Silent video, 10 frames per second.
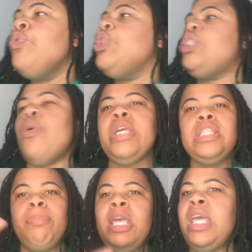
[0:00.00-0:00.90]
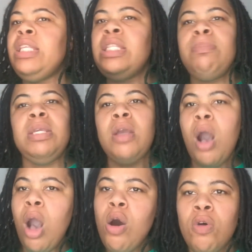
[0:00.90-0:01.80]
So it's pissing me
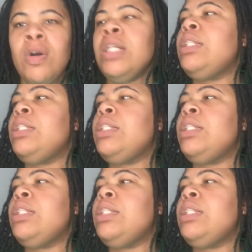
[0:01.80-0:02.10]
off